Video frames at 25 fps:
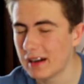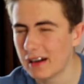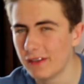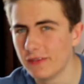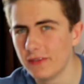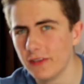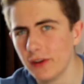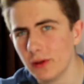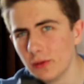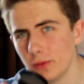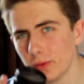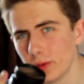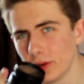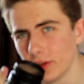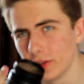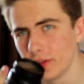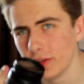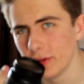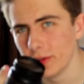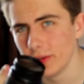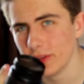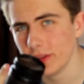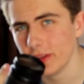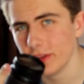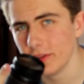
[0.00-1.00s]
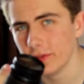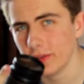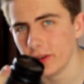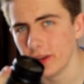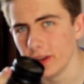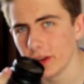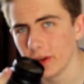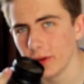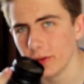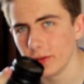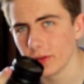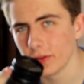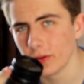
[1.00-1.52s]
I filmed one or two of these
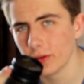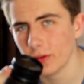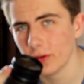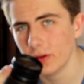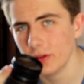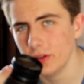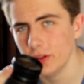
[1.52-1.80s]
videos